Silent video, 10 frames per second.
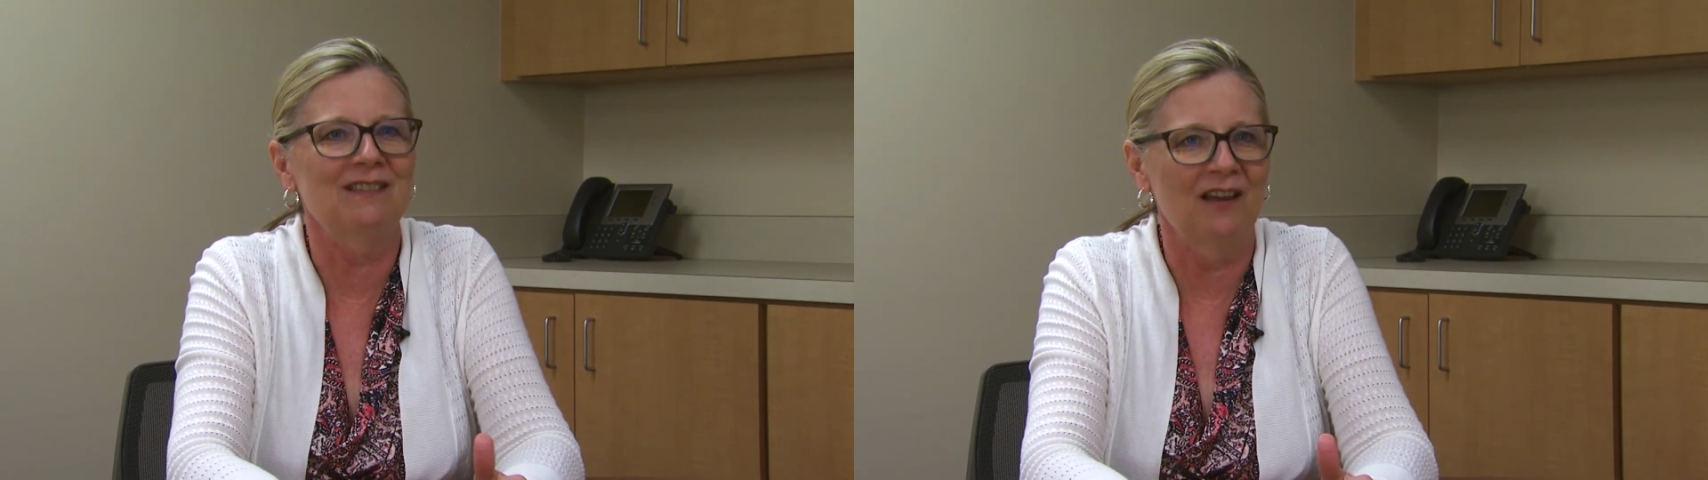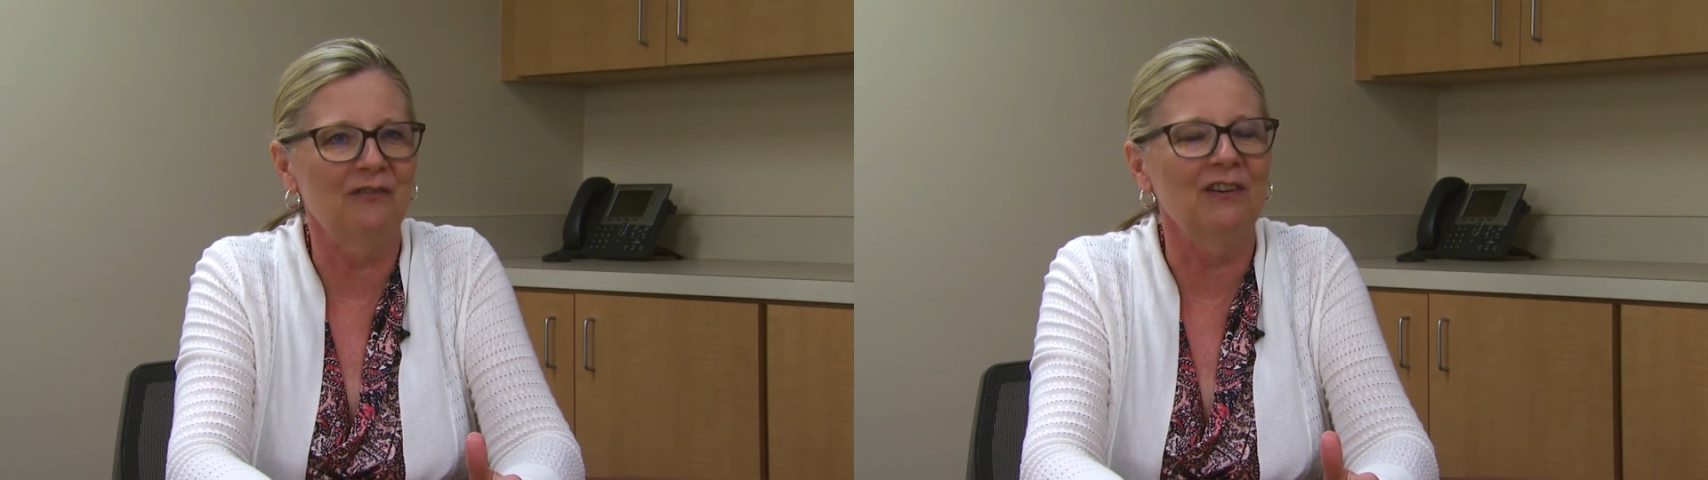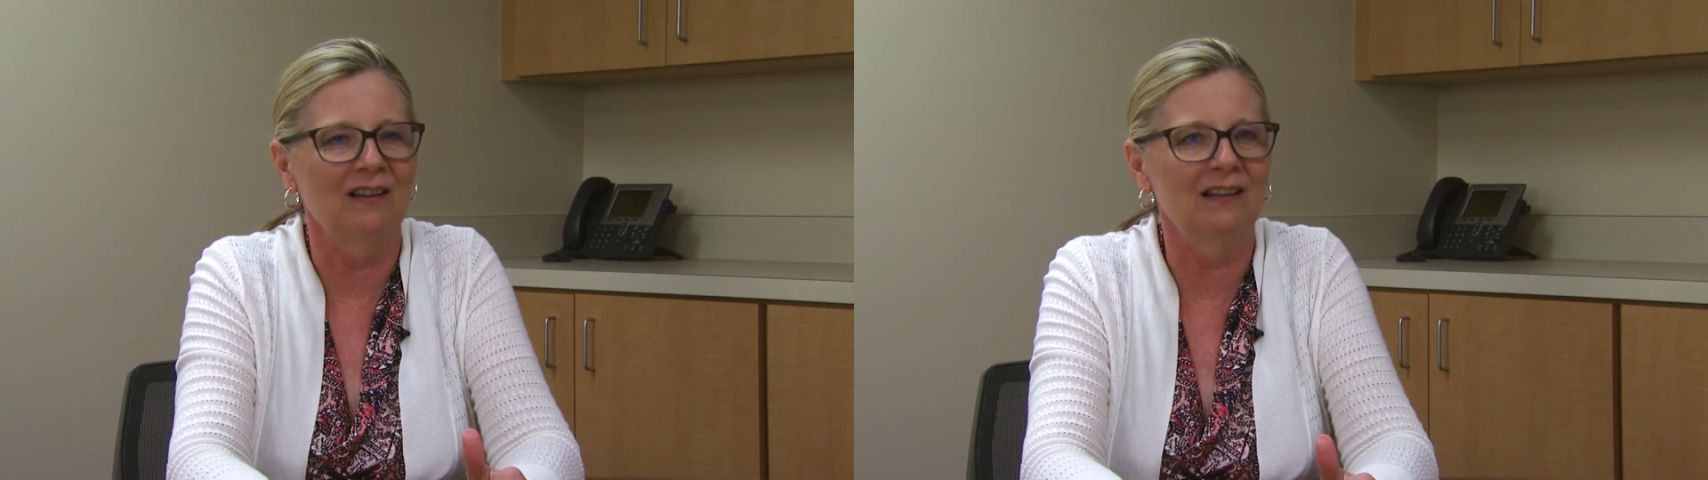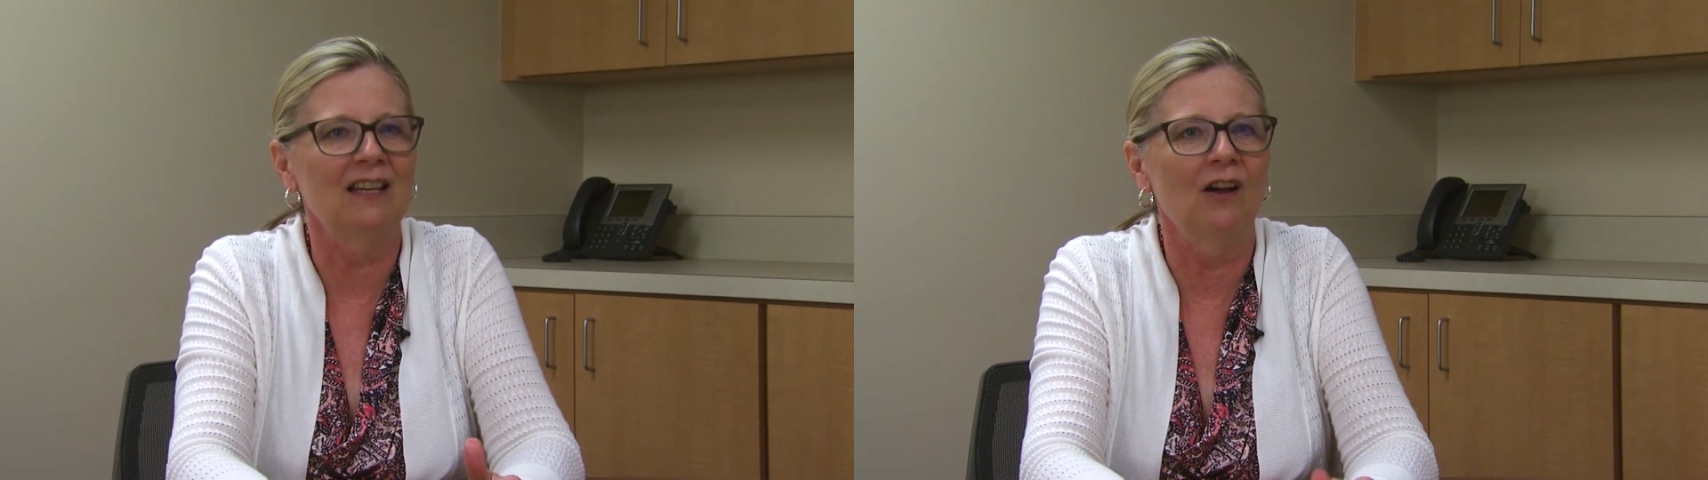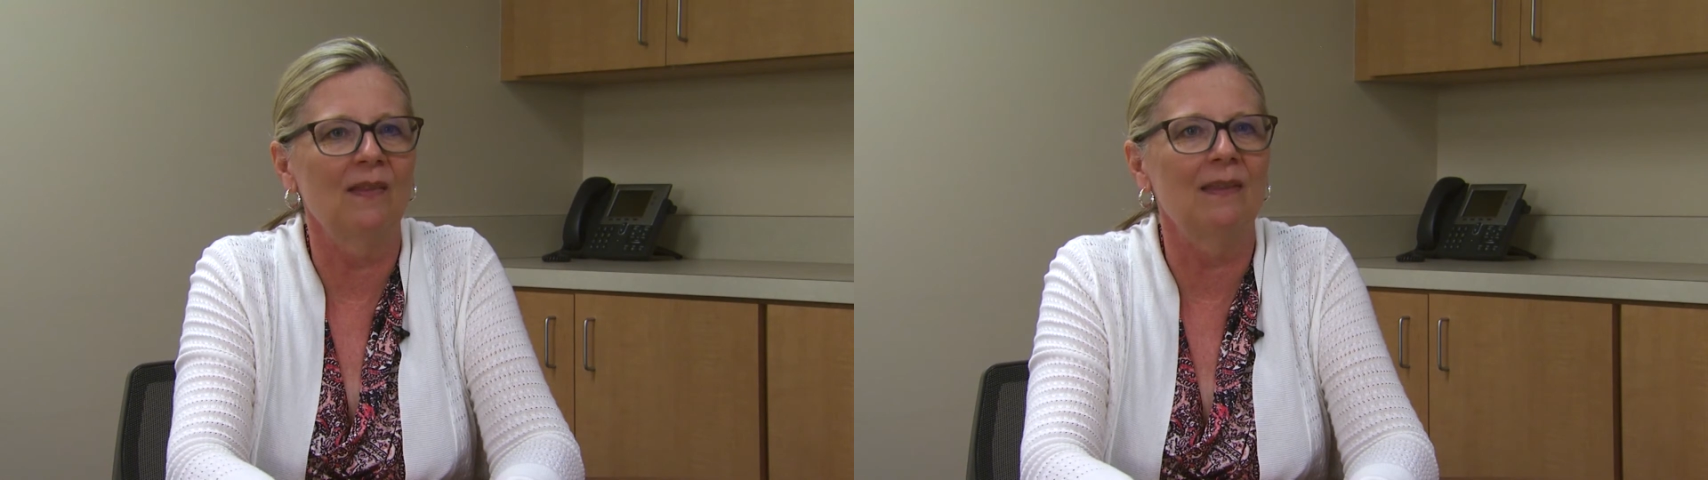
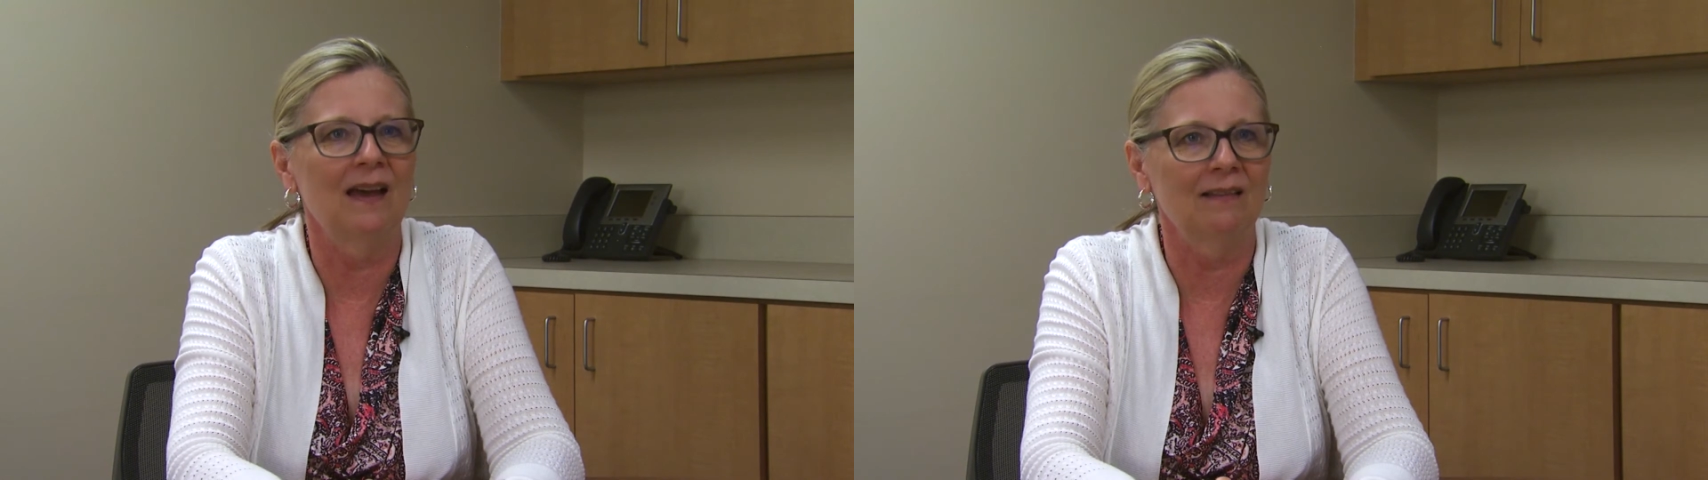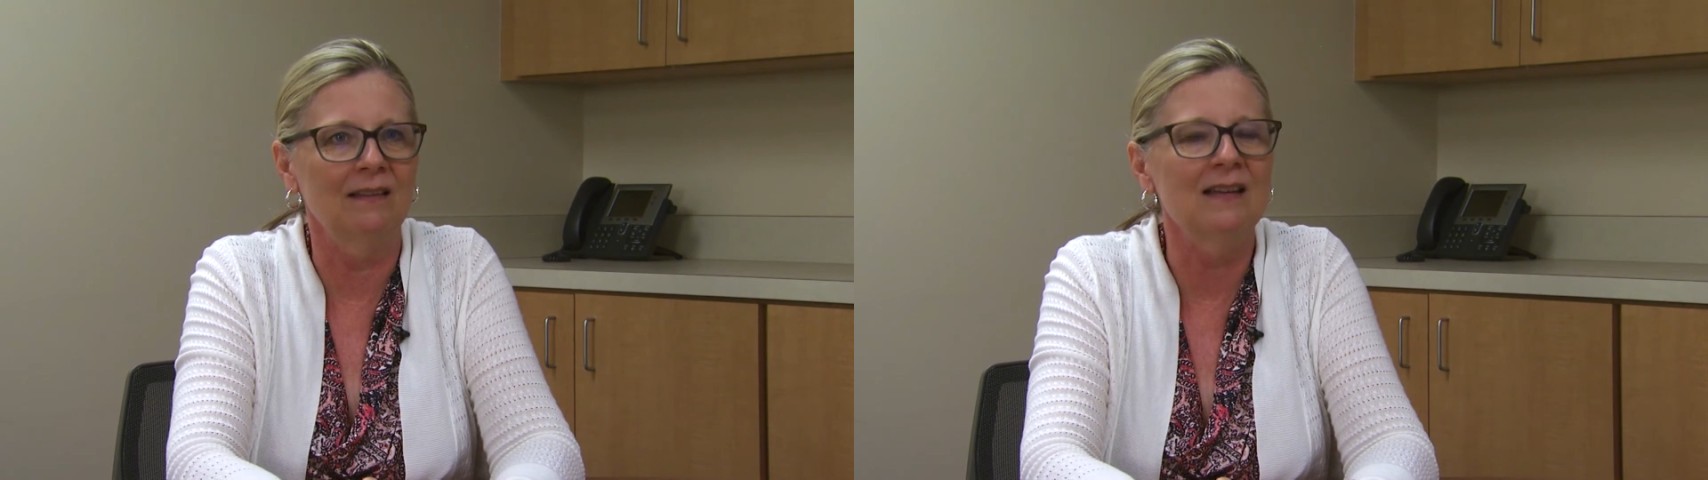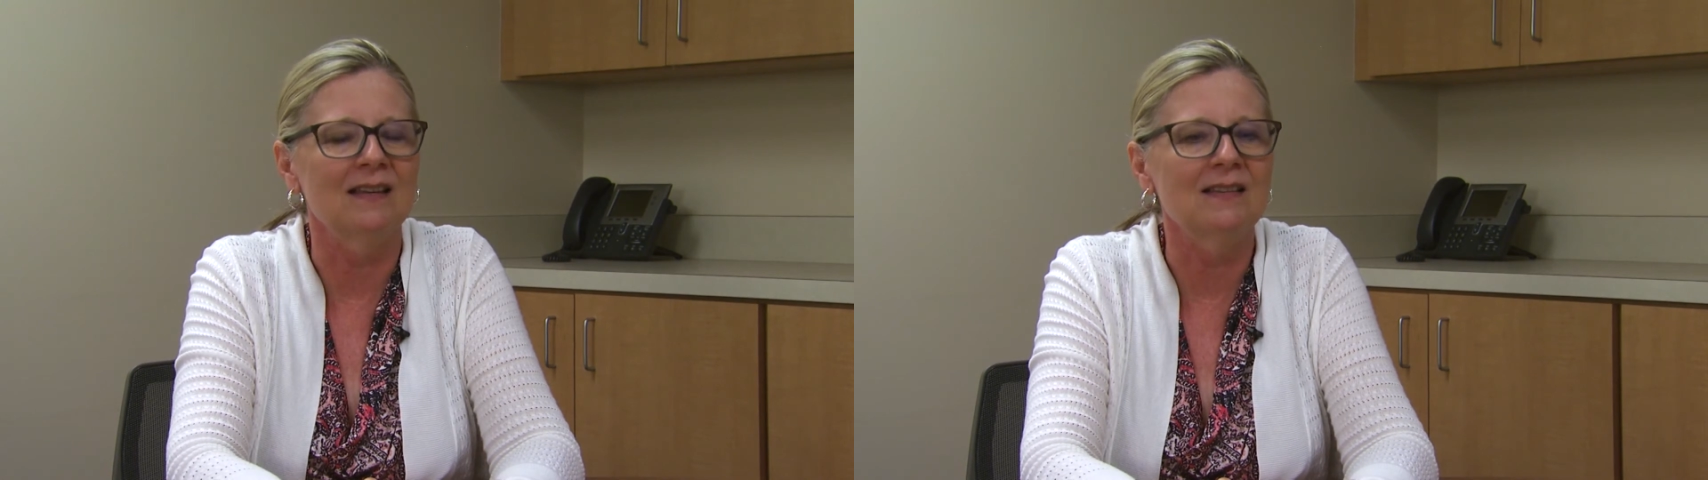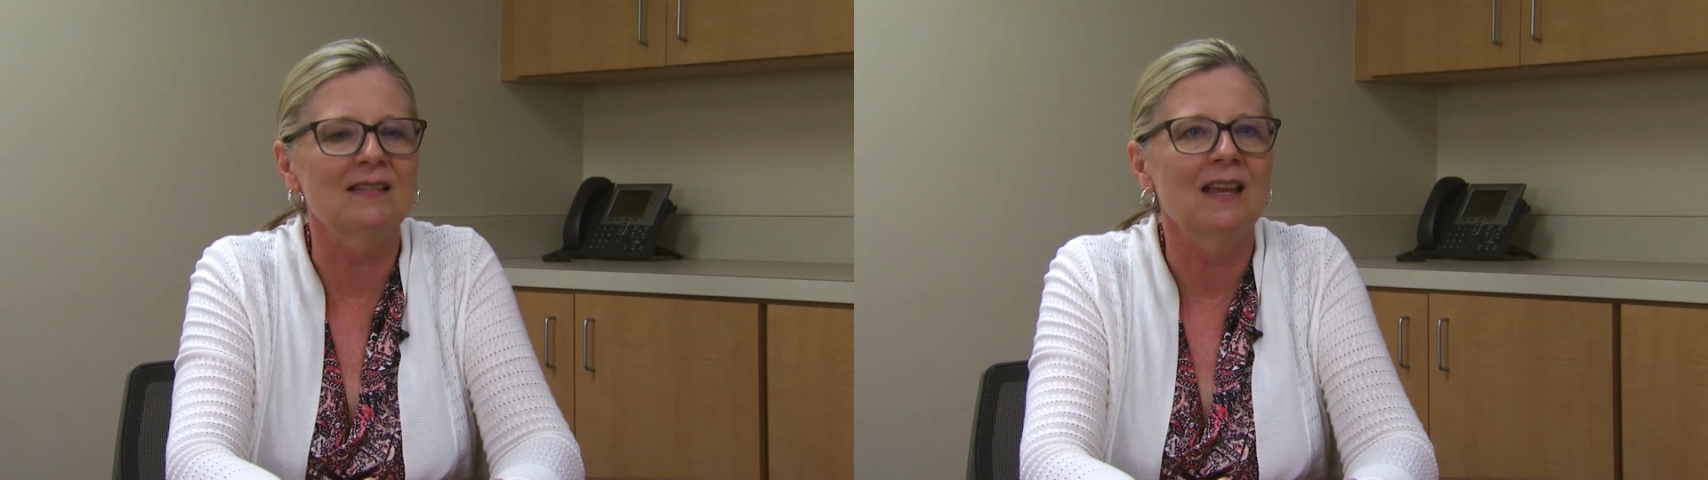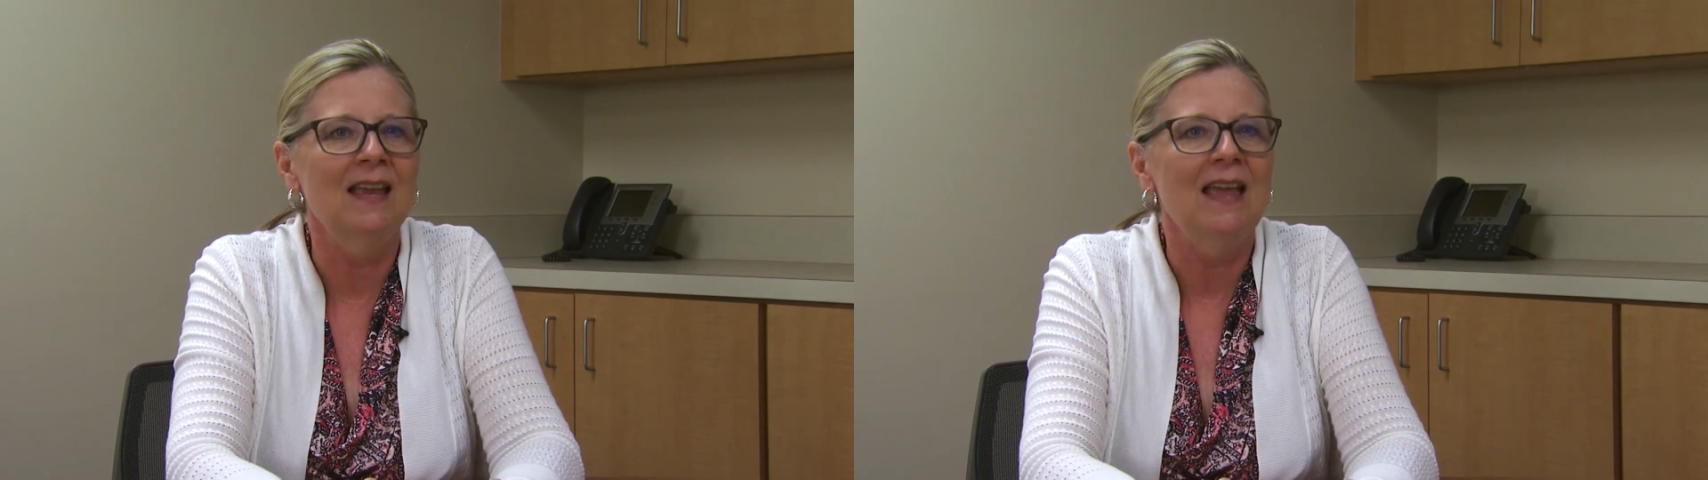definitely on that list.